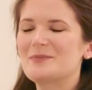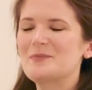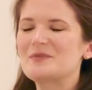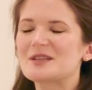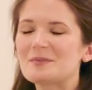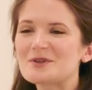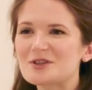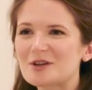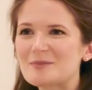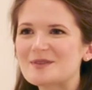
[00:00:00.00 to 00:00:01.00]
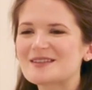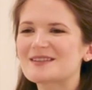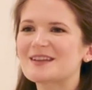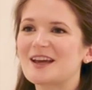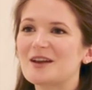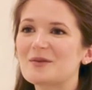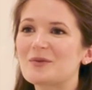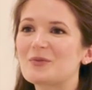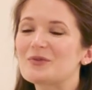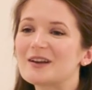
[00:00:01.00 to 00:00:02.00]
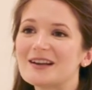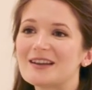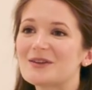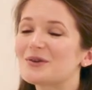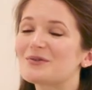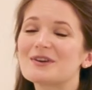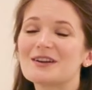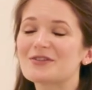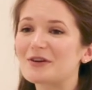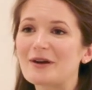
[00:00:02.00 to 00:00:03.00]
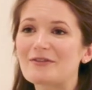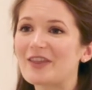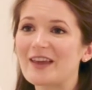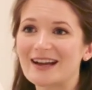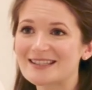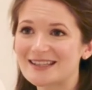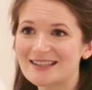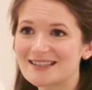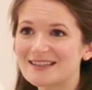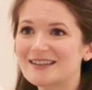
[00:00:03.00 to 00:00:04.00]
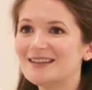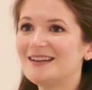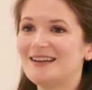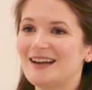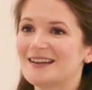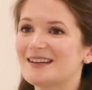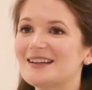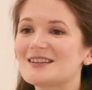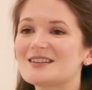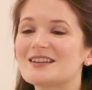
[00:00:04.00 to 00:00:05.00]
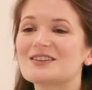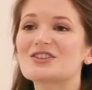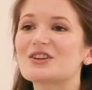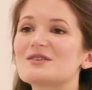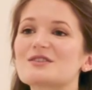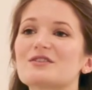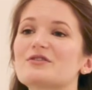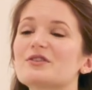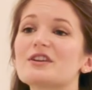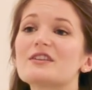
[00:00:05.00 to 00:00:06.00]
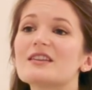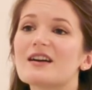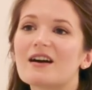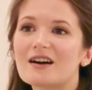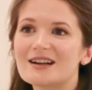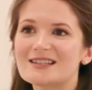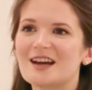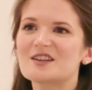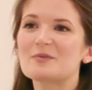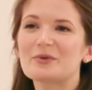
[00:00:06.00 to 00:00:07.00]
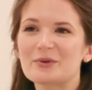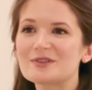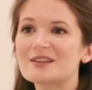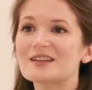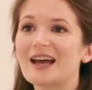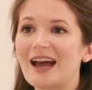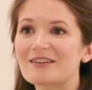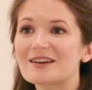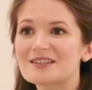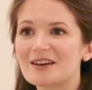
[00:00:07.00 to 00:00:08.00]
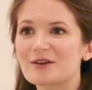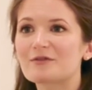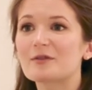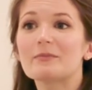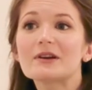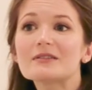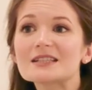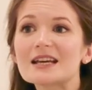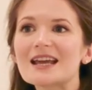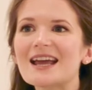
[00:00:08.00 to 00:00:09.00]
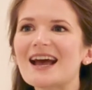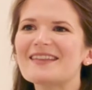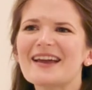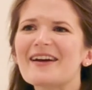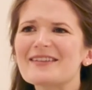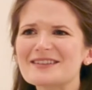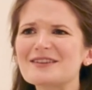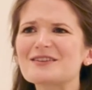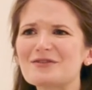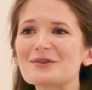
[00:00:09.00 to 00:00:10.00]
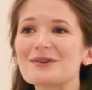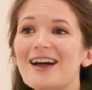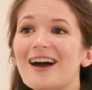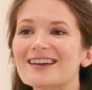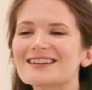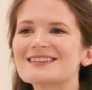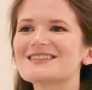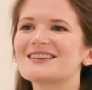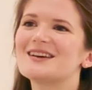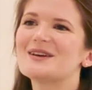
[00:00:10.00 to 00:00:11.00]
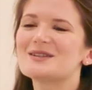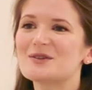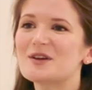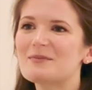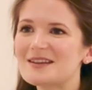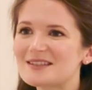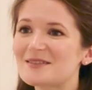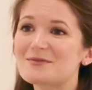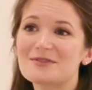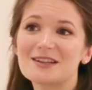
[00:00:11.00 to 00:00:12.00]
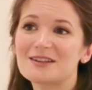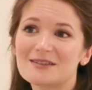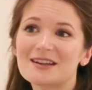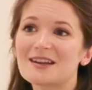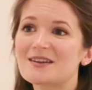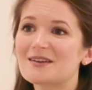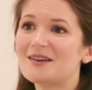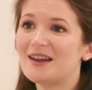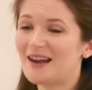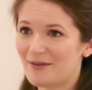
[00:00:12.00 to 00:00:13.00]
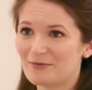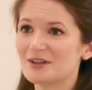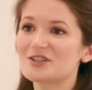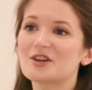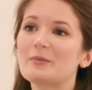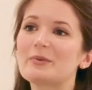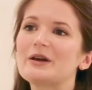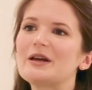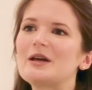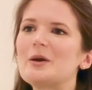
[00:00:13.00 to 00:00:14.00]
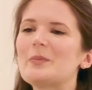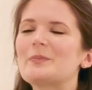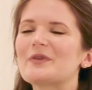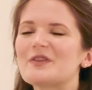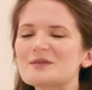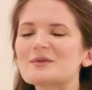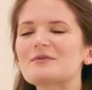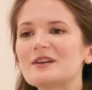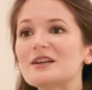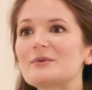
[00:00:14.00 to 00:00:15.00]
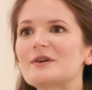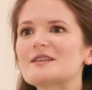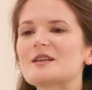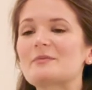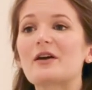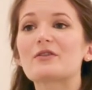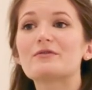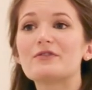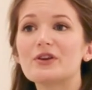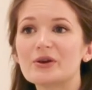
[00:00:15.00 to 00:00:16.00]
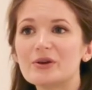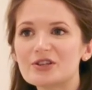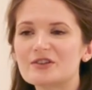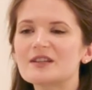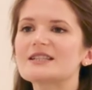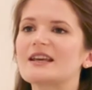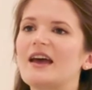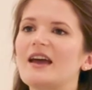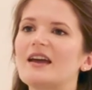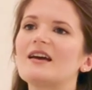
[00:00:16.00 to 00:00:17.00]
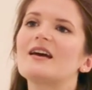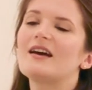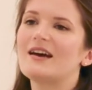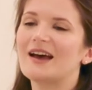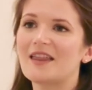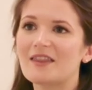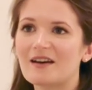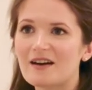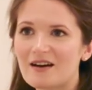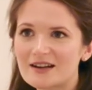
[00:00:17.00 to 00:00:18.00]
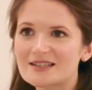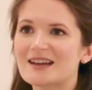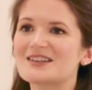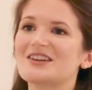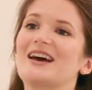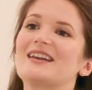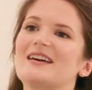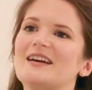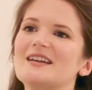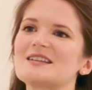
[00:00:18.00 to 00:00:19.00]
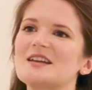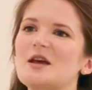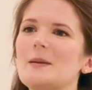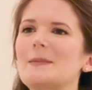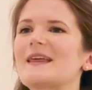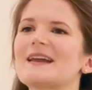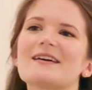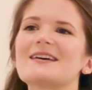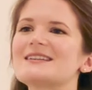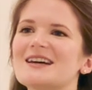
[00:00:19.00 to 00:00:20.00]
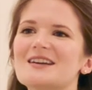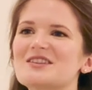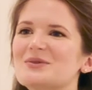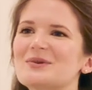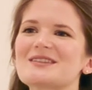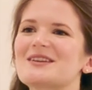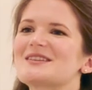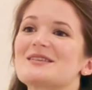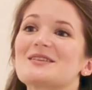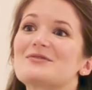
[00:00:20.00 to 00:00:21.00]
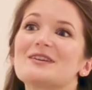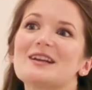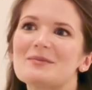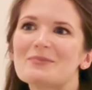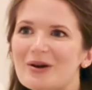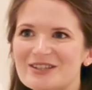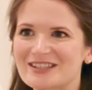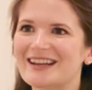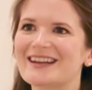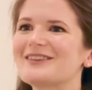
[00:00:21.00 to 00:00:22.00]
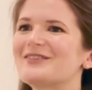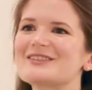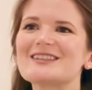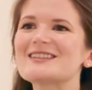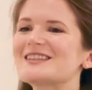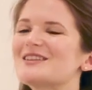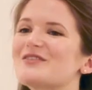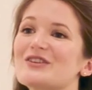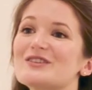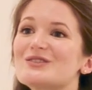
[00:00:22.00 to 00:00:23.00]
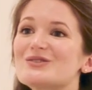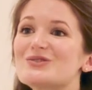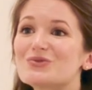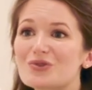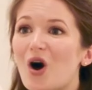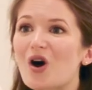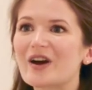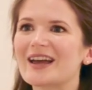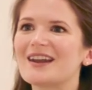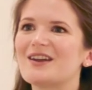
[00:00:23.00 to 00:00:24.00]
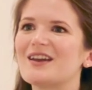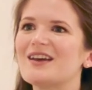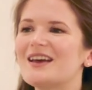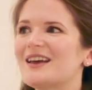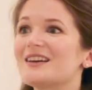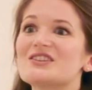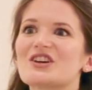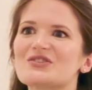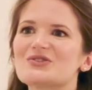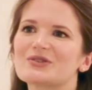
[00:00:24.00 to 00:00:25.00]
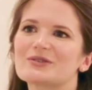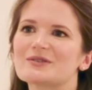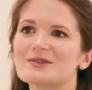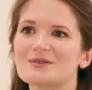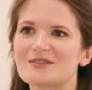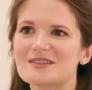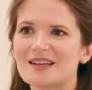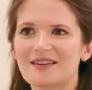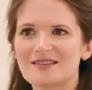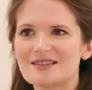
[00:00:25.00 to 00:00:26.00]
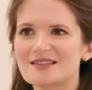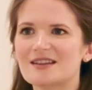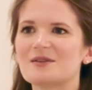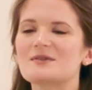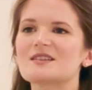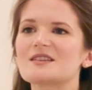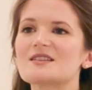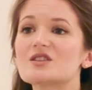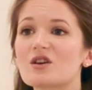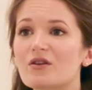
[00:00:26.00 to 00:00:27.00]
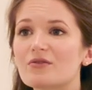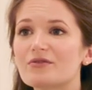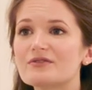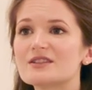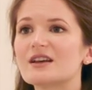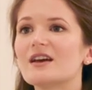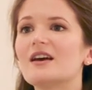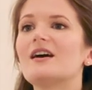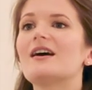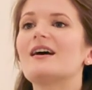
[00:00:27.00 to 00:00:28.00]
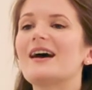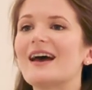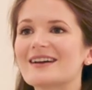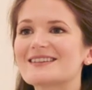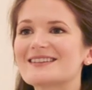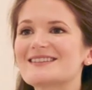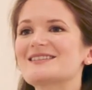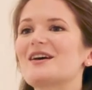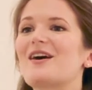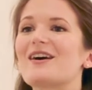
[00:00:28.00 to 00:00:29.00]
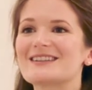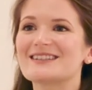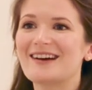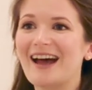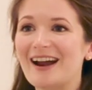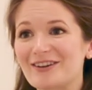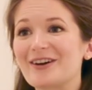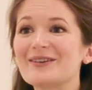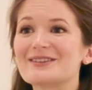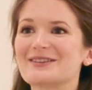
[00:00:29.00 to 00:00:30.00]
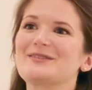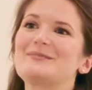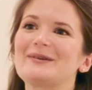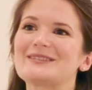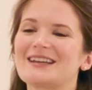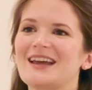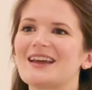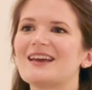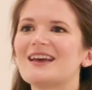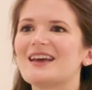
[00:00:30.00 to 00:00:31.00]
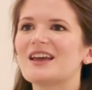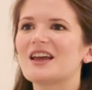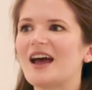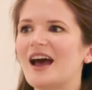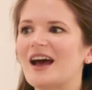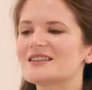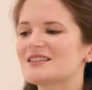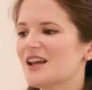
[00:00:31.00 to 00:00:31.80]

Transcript: Some jobs can really, you can really throw everything at it and it, it shows off not only the architecture but also the character of the building and the character of your client. So you can make something really unique in every job. But this one really was about the view during the day and the architecture at night. But that architecture wasn't something really modern, it wasn't something very strong in an industrial sort of sense. It was a soft, ex agricultural building. It had